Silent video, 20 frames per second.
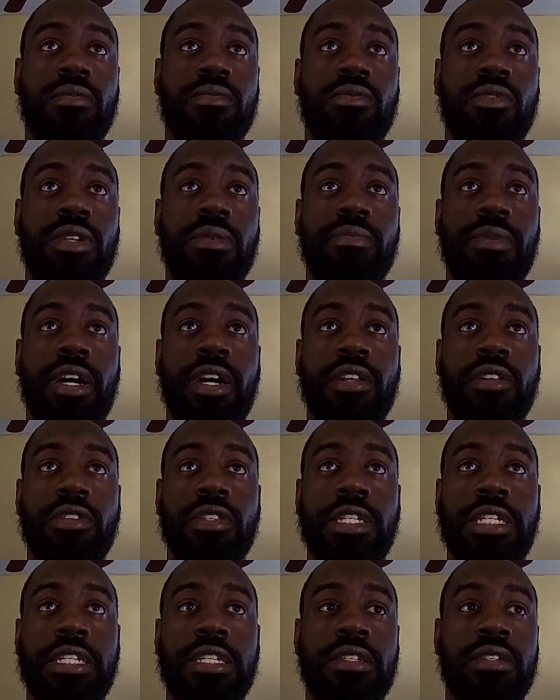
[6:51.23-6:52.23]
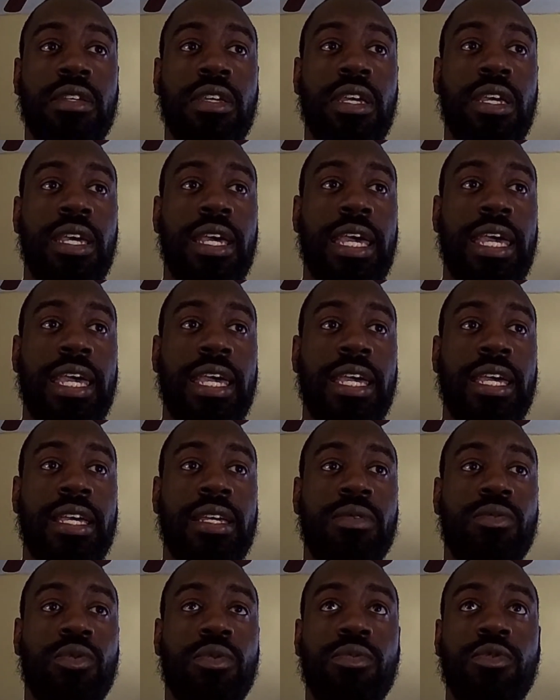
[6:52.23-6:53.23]
remodeling
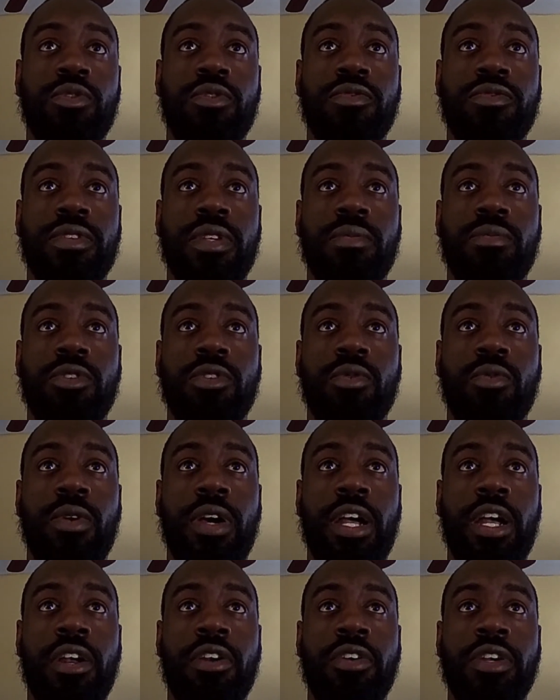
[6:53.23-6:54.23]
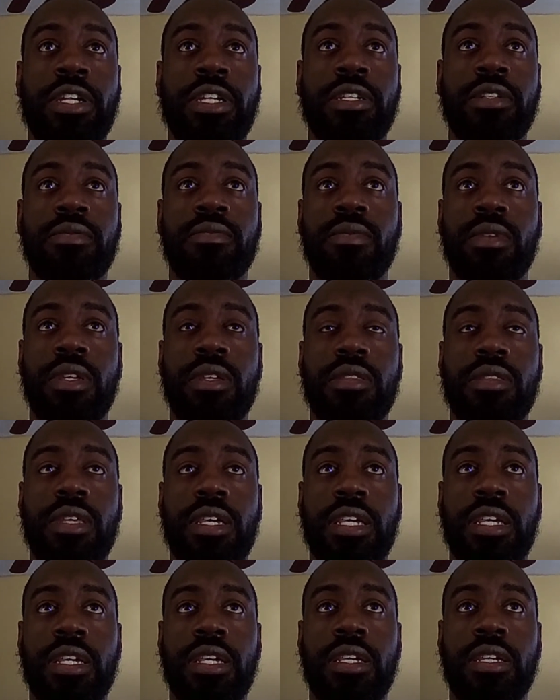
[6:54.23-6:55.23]
and removed some of the wiring,
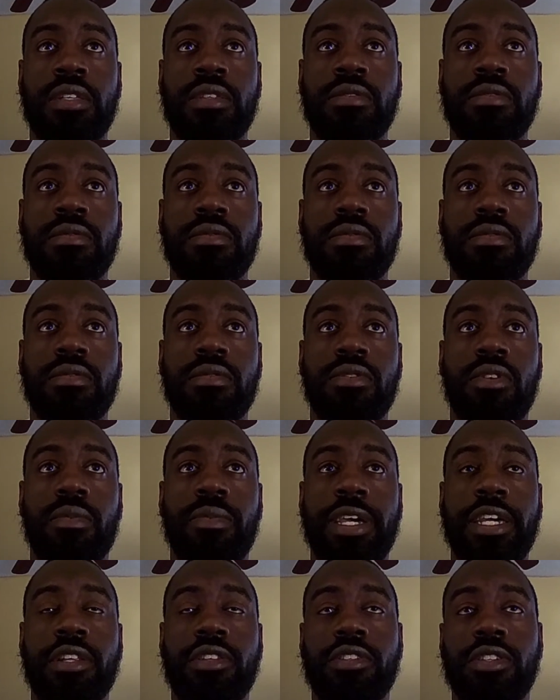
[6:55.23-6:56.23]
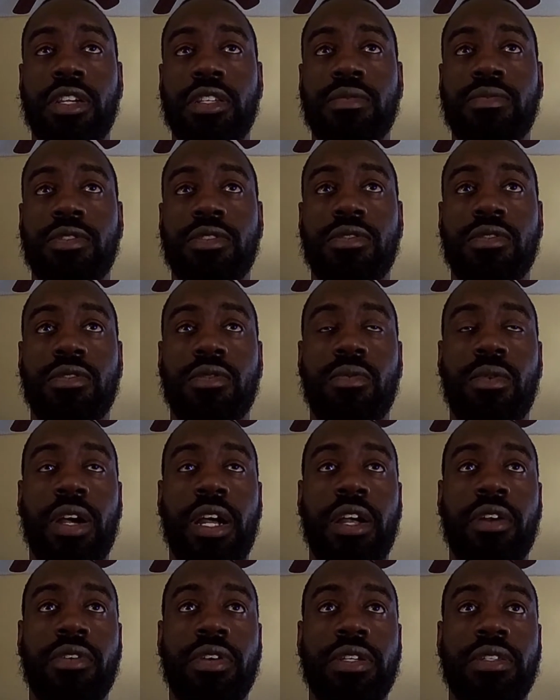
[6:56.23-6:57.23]
then, or made adjustments to the
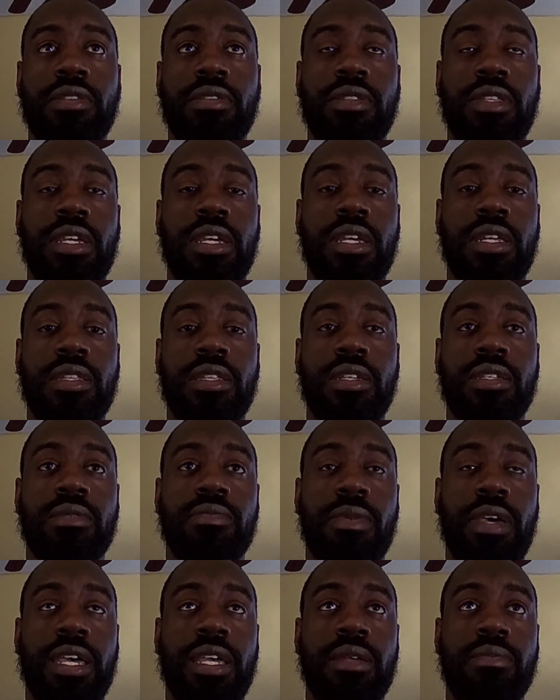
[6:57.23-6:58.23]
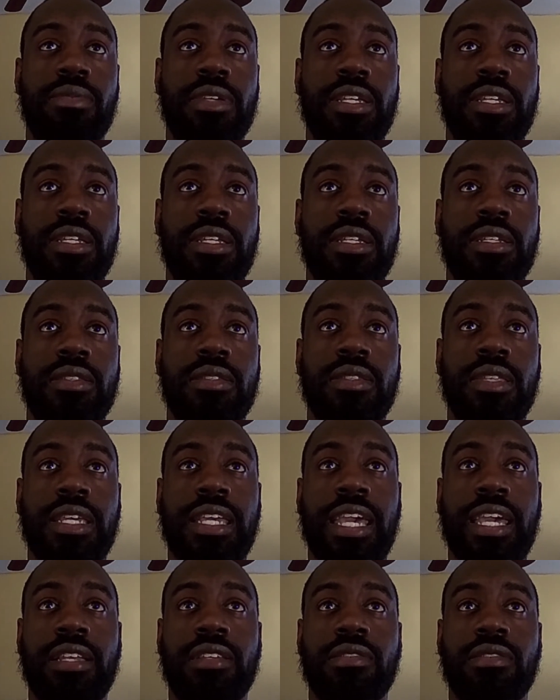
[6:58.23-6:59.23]
wiring, then this may be the
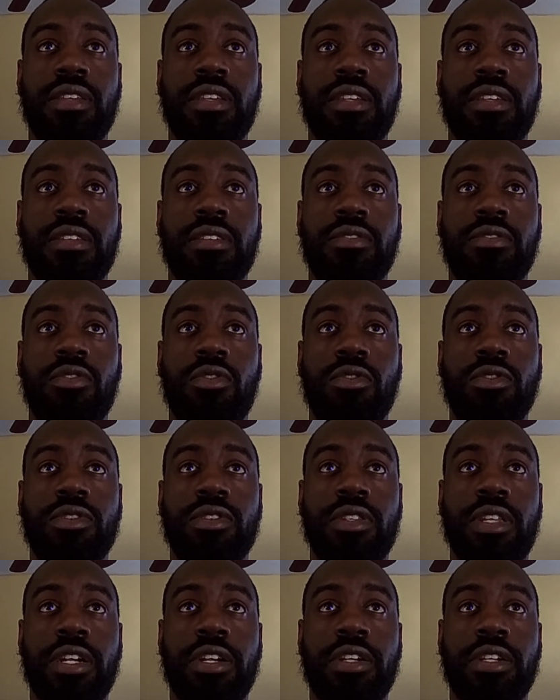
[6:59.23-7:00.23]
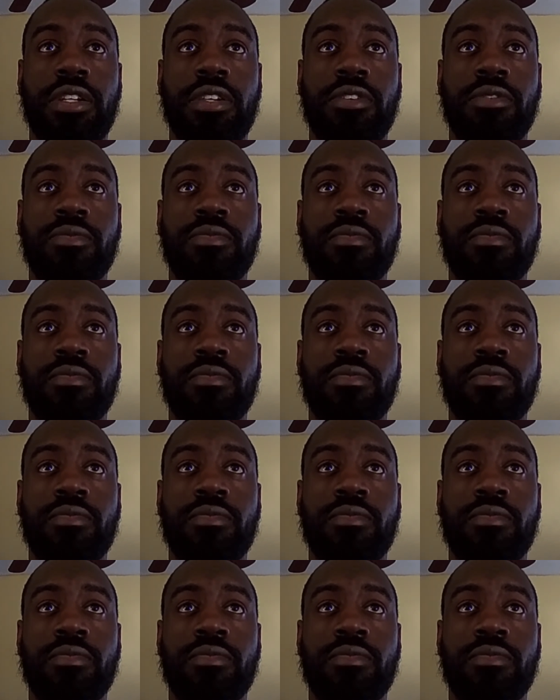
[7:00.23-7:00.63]
case in your scenario.